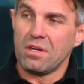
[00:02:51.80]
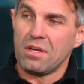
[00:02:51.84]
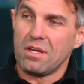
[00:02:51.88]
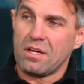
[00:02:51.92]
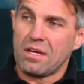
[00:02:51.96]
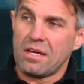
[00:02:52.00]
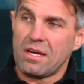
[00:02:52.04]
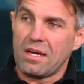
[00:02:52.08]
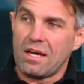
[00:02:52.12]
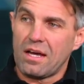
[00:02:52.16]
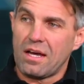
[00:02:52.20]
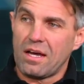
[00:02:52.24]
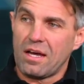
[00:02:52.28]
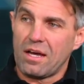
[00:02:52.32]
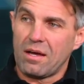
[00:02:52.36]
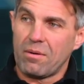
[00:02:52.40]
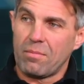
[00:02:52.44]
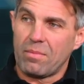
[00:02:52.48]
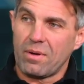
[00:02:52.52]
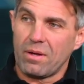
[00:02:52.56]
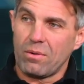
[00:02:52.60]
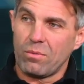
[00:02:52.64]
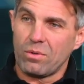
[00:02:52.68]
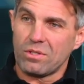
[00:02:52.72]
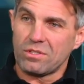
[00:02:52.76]
But
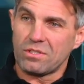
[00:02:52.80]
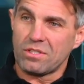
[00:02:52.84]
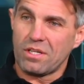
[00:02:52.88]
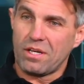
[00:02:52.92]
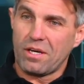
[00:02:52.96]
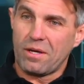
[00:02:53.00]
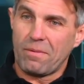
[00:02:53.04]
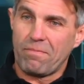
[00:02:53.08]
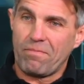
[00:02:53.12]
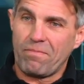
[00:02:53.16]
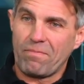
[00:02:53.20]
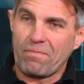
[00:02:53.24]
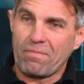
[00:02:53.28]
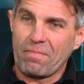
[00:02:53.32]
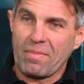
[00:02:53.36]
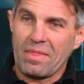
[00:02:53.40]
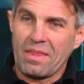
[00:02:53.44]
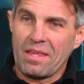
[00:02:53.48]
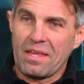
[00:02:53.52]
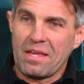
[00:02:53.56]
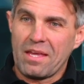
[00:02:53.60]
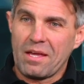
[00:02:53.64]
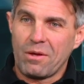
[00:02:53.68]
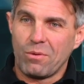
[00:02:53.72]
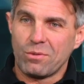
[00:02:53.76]
it was
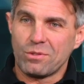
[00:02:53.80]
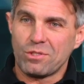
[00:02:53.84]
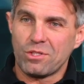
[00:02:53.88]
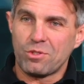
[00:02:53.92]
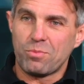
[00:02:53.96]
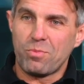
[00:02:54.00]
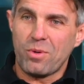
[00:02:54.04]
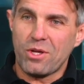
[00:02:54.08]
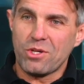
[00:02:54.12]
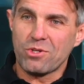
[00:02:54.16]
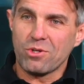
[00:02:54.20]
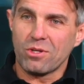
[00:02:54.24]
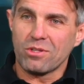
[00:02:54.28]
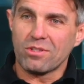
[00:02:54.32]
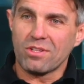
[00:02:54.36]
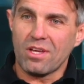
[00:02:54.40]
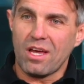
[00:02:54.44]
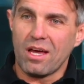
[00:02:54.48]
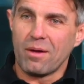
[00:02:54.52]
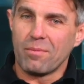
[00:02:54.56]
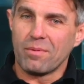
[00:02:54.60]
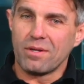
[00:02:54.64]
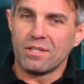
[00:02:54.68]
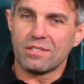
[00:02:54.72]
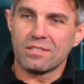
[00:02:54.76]
a special
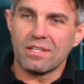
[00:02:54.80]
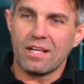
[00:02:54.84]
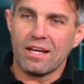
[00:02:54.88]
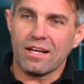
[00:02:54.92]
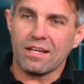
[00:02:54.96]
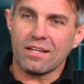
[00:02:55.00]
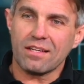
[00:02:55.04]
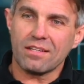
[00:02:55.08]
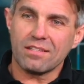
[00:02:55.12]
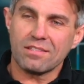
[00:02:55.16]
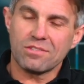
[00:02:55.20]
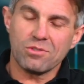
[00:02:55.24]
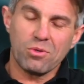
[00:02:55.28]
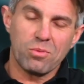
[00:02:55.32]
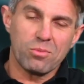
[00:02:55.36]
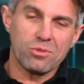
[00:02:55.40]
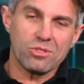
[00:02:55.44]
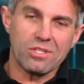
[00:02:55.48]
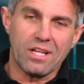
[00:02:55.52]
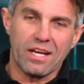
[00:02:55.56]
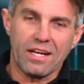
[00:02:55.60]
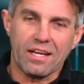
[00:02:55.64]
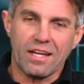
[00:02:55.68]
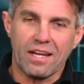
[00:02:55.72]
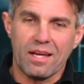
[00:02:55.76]
time, and it's almost
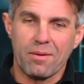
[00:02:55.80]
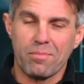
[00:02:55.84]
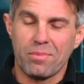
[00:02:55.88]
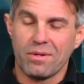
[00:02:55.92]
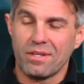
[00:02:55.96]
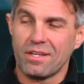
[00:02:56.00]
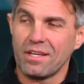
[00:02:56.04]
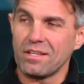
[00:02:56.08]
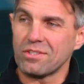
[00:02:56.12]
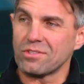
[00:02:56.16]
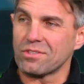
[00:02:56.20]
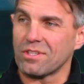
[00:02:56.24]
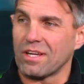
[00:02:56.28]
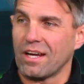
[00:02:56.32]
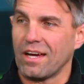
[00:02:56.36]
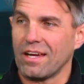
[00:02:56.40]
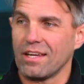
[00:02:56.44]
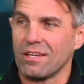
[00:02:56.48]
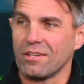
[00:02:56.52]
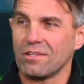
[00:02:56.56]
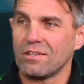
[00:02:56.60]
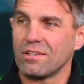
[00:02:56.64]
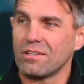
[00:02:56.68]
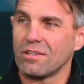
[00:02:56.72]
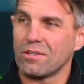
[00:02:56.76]
like it happened yesterday.
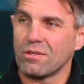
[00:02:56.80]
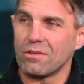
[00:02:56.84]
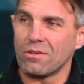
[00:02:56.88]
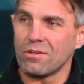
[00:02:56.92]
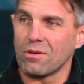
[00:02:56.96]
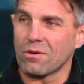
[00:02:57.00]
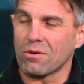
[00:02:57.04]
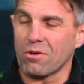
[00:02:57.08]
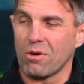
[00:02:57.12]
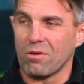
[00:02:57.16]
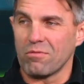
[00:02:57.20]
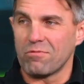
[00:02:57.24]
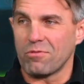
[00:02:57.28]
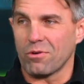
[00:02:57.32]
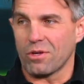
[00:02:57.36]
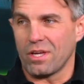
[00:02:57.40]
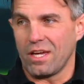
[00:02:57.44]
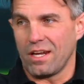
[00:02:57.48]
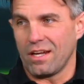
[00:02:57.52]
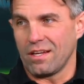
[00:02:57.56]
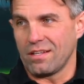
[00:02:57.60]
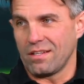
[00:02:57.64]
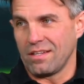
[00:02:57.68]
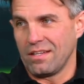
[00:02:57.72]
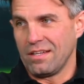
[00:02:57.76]
You can't
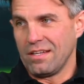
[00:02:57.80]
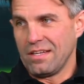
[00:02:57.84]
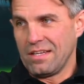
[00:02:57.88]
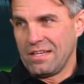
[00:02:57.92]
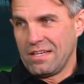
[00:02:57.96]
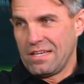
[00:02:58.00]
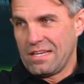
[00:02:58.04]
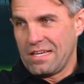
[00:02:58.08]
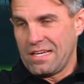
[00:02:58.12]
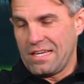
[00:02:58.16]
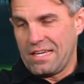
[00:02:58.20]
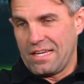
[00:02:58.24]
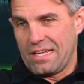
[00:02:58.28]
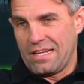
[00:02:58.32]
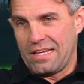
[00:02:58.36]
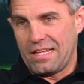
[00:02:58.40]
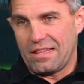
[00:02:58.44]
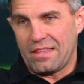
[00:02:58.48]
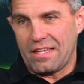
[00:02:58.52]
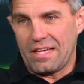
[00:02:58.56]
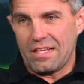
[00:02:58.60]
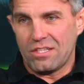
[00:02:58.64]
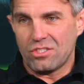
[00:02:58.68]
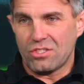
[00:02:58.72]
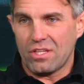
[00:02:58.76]
forget it. And at
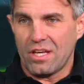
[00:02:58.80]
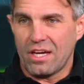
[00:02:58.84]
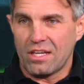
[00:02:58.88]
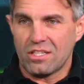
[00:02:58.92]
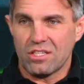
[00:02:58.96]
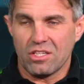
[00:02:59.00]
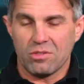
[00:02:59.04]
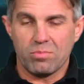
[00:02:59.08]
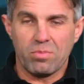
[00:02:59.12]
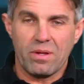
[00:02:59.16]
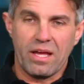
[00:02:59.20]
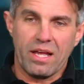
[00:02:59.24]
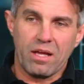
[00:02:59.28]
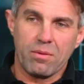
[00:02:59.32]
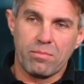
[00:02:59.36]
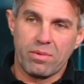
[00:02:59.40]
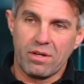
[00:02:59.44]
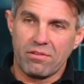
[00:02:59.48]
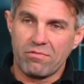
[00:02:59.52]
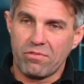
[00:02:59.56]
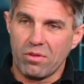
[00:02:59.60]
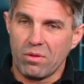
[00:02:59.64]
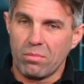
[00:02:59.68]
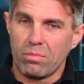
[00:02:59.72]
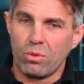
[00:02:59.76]
that stage, I was playing a
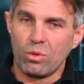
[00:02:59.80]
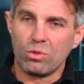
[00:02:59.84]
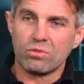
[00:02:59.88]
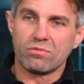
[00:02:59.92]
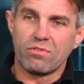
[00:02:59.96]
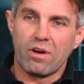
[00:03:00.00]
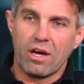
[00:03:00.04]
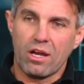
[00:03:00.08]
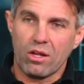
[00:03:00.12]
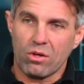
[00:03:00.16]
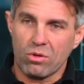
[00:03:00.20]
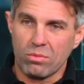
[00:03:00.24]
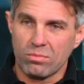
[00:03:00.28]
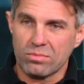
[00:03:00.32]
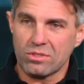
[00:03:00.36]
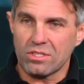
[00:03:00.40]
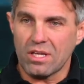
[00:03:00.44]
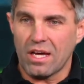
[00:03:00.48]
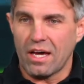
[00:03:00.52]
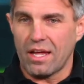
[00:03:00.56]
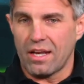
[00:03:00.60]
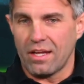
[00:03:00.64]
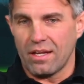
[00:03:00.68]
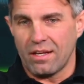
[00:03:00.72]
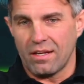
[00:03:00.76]
bit for the Bulls Vodacom
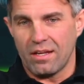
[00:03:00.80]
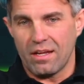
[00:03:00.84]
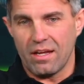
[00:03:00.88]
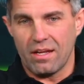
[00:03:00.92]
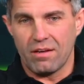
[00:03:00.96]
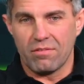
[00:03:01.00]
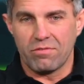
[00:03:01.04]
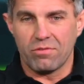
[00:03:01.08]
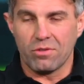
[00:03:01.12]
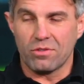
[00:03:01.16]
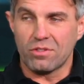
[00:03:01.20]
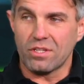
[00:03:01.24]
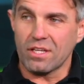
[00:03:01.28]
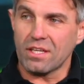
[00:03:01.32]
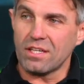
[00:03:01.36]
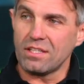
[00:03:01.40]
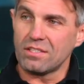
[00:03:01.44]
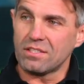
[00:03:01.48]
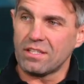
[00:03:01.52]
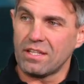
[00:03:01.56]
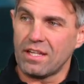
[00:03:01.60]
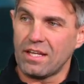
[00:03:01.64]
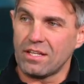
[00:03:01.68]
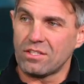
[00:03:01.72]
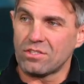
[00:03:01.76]
side and for Tikkies
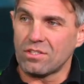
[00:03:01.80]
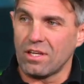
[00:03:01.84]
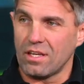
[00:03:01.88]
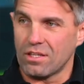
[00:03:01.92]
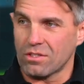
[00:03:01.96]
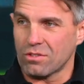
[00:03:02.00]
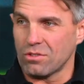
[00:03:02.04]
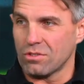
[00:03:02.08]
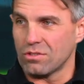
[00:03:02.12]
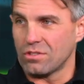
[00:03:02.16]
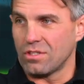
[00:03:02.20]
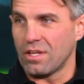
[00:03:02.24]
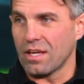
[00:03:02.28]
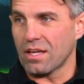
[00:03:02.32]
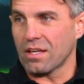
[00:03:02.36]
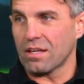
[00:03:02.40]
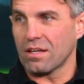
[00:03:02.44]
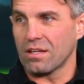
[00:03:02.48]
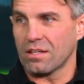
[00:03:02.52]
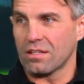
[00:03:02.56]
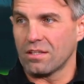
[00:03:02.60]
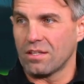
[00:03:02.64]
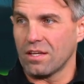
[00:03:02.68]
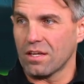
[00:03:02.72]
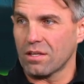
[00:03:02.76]
at that stage, because
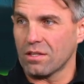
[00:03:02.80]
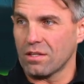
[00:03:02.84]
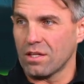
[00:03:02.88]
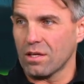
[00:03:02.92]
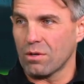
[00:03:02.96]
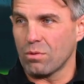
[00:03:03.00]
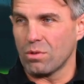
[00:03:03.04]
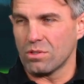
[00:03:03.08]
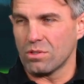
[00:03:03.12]
Dick was